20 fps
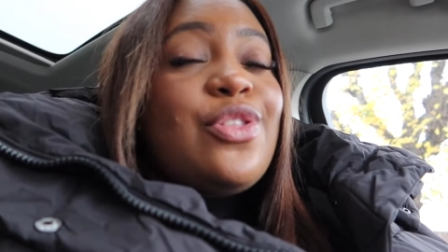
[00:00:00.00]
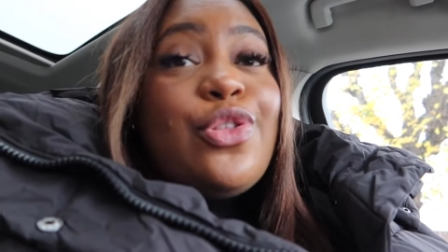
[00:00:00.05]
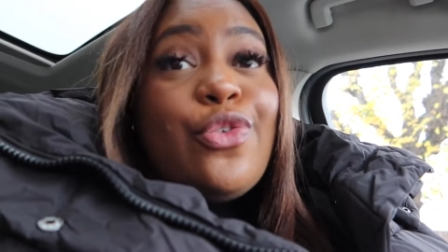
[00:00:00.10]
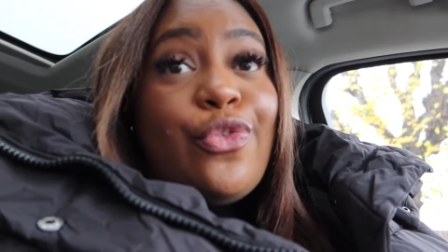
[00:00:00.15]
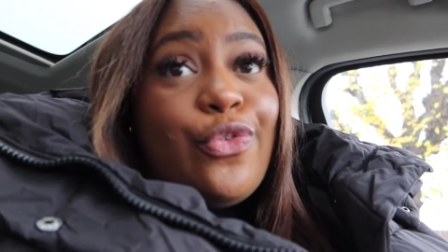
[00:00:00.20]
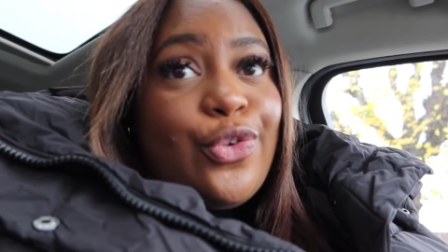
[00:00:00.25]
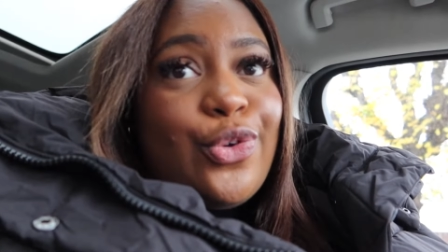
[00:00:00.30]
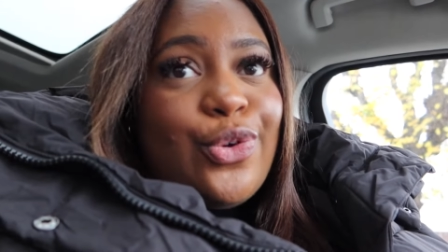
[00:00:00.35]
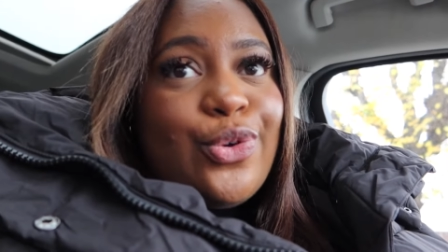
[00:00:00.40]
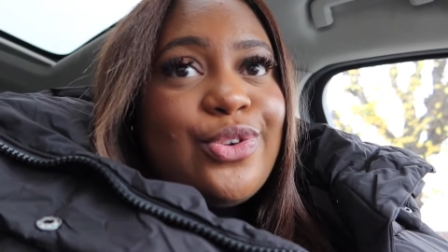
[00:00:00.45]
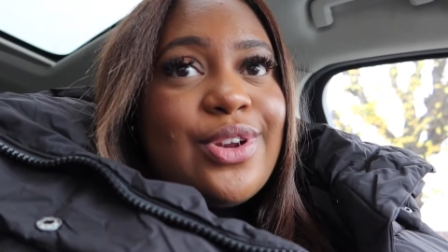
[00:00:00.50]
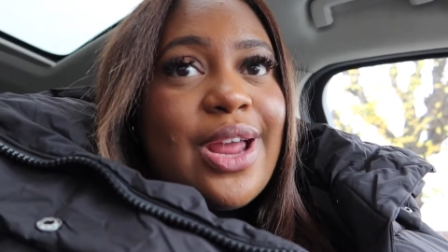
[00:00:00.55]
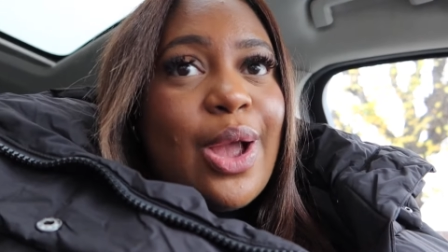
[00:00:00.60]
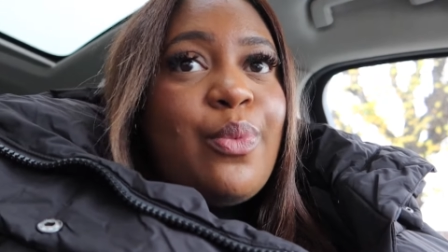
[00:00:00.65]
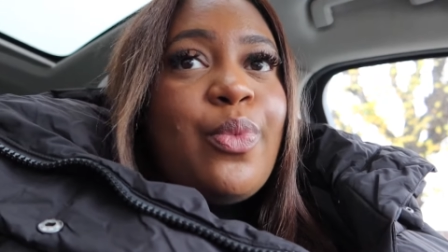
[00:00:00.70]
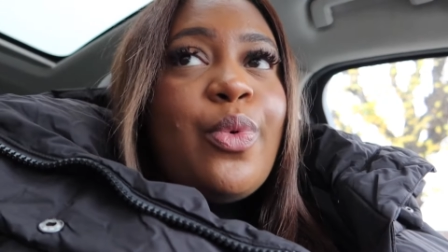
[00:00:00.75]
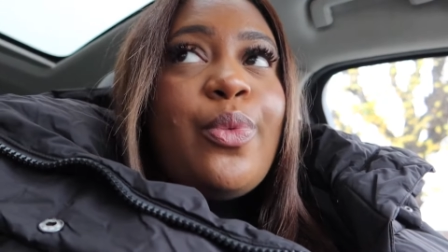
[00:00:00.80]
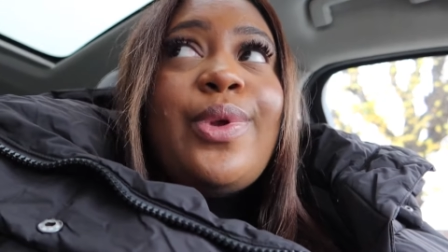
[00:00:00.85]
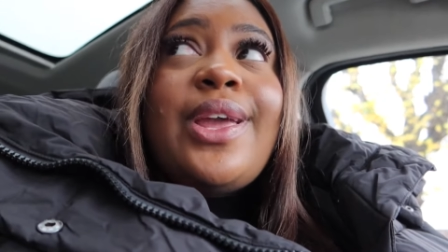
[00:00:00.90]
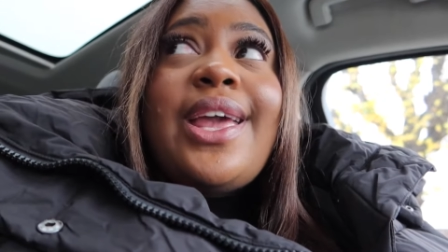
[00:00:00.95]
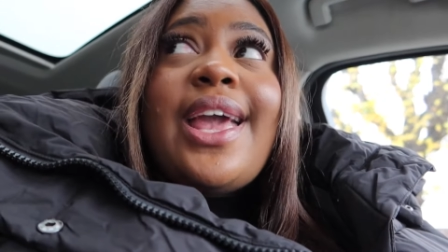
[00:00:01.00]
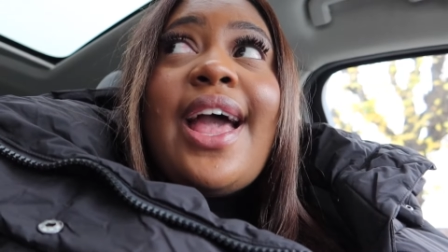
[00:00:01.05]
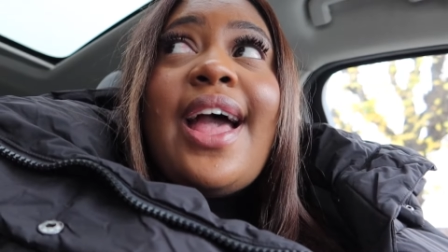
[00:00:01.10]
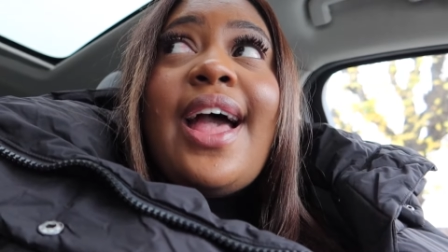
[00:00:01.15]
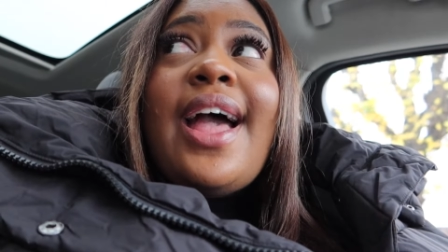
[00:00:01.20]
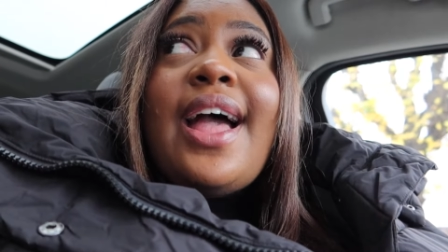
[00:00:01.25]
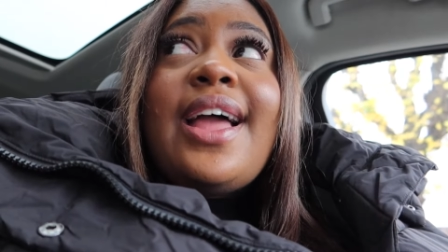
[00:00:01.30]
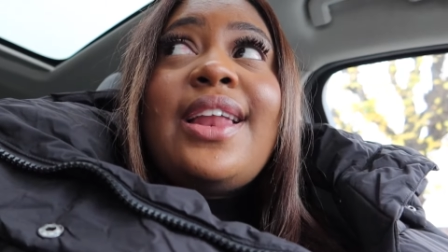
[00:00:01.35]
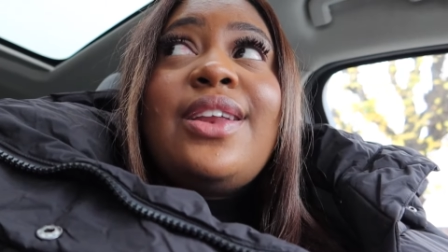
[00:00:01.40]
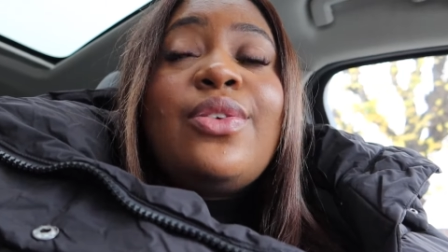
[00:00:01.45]
the food and what we
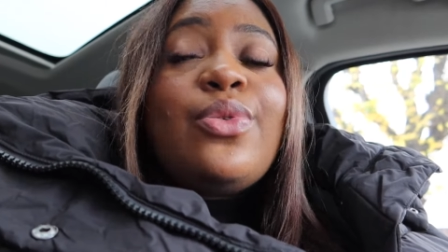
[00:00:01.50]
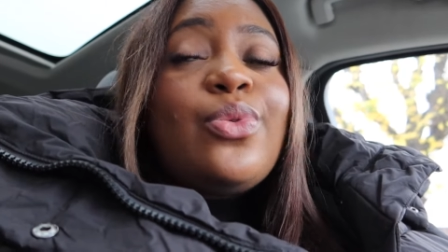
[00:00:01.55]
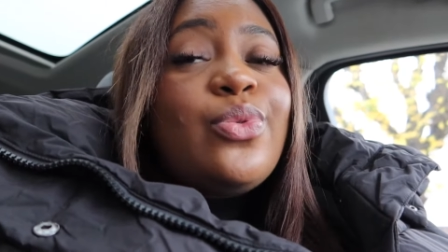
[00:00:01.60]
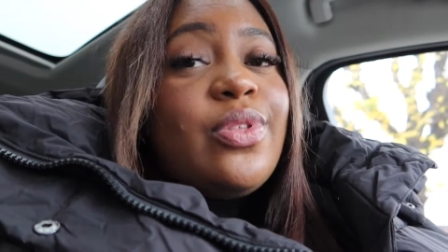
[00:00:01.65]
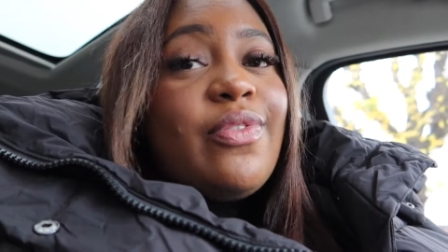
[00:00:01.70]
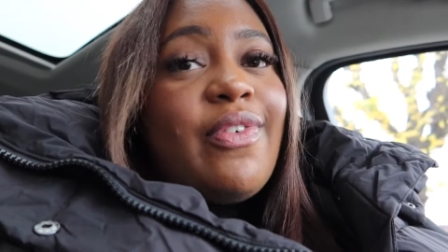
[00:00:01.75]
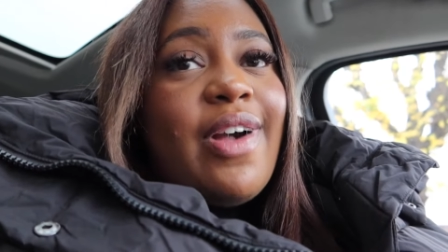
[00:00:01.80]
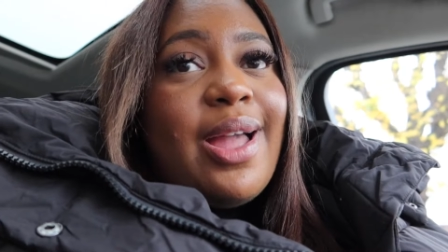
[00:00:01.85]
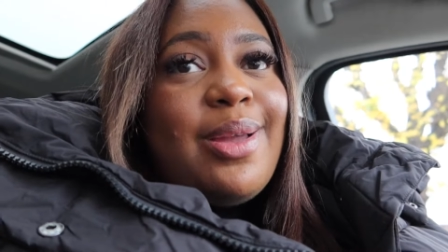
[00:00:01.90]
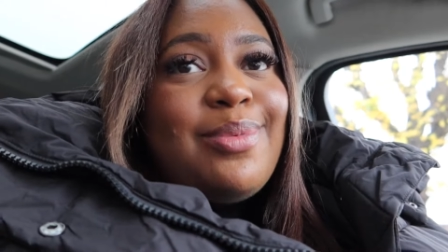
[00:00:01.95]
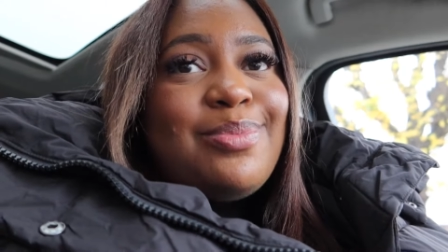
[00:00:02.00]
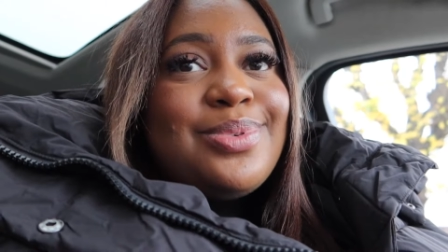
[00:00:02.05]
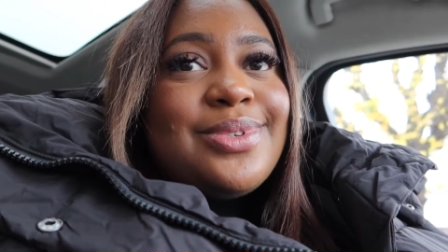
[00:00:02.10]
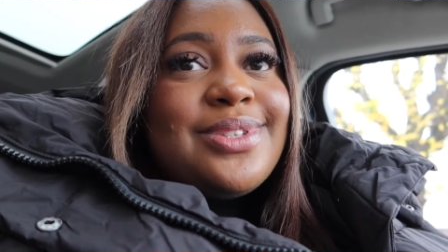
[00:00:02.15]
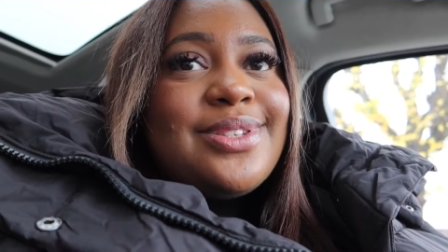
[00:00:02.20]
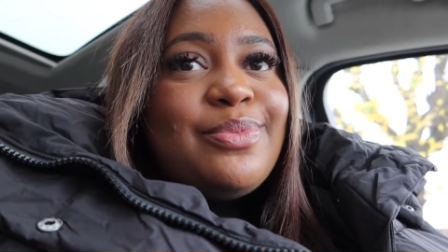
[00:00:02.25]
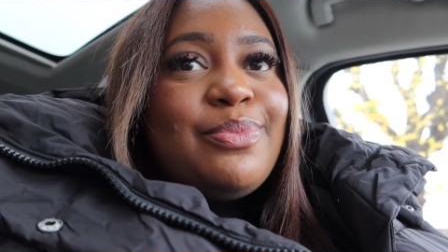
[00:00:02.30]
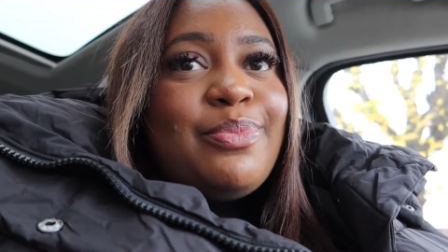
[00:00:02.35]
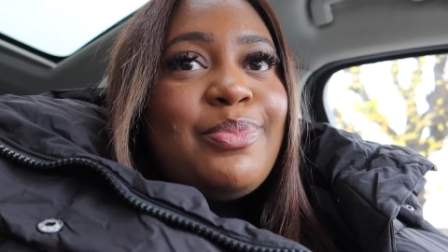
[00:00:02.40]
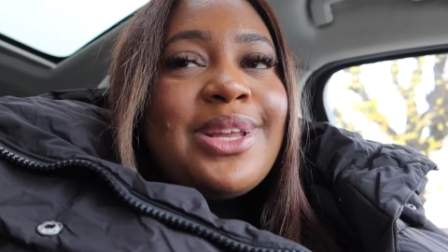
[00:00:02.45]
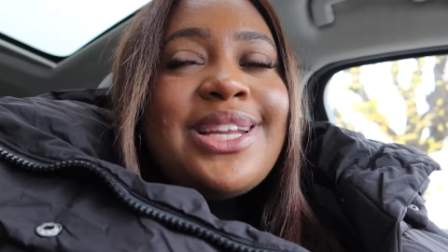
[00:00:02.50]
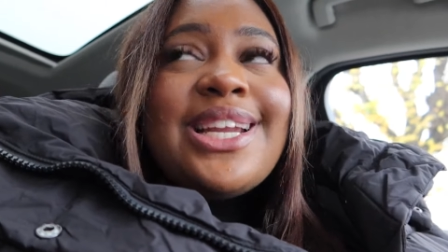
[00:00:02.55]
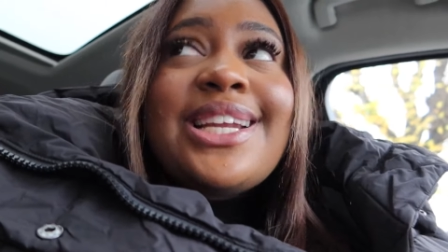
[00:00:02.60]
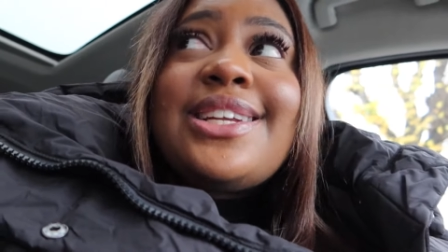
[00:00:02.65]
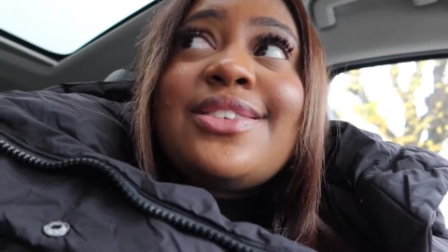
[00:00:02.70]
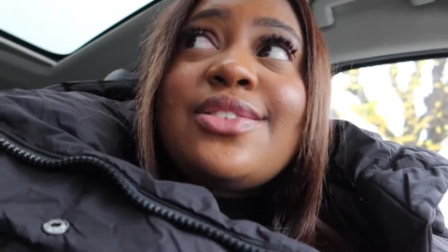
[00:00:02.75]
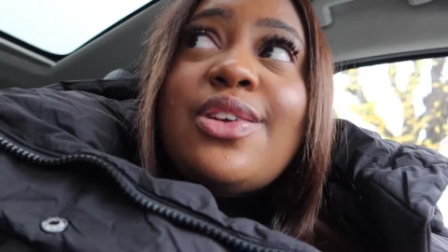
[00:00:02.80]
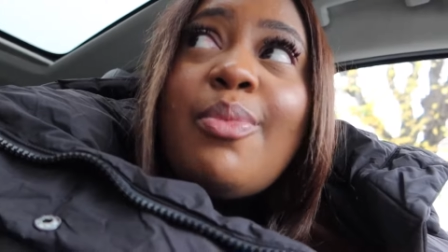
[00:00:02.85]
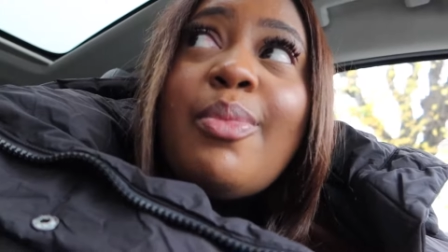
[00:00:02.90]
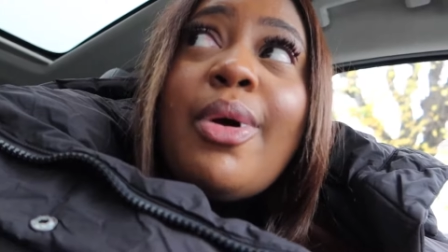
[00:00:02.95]
get and all the vibes my dad
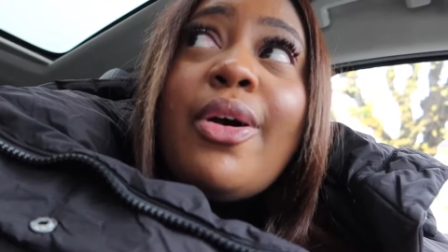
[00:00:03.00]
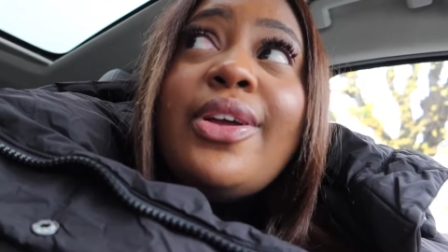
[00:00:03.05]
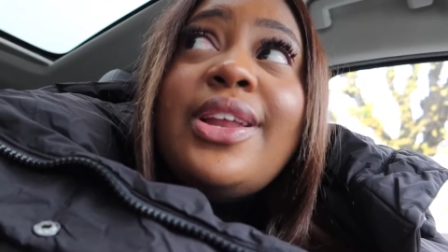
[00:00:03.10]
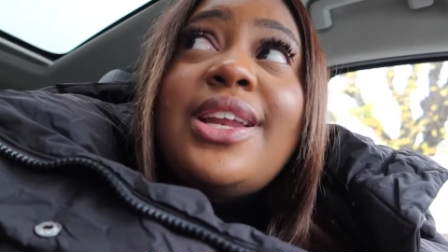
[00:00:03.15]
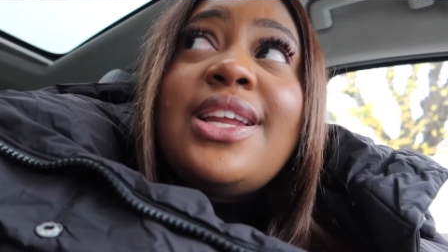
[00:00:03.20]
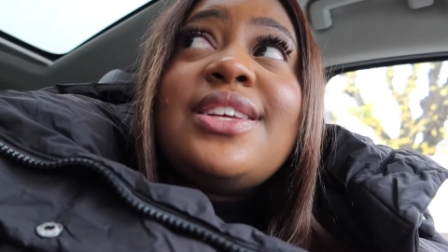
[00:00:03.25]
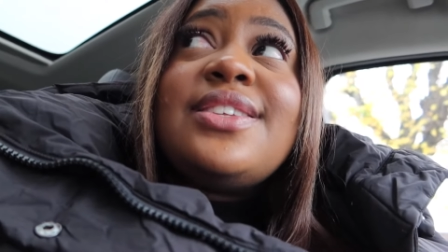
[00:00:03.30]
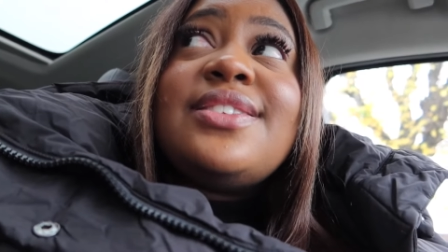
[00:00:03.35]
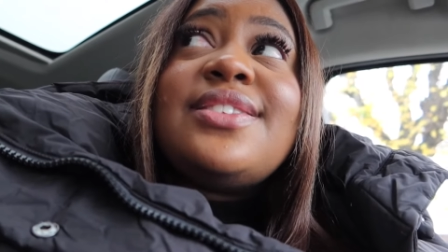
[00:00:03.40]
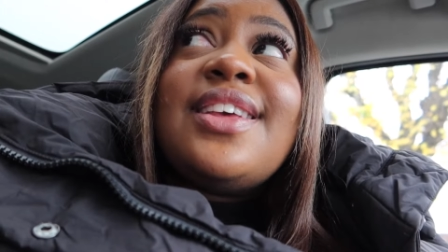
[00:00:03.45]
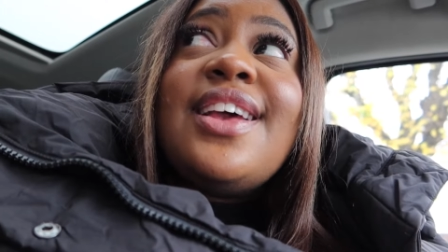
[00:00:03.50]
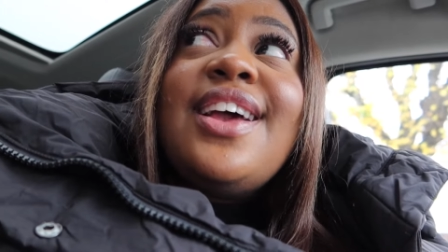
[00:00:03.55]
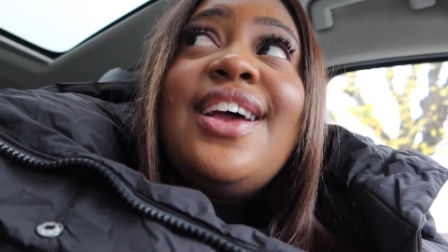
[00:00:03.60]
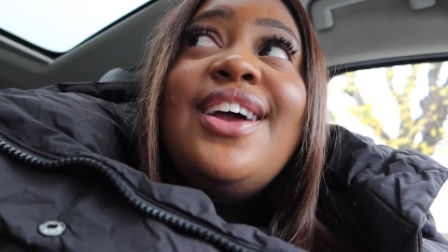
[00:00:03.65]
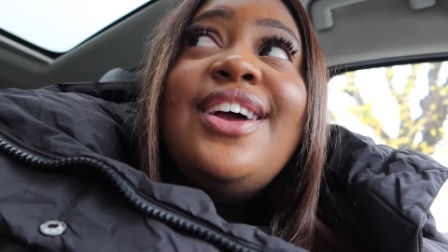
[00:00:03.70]
has come out in his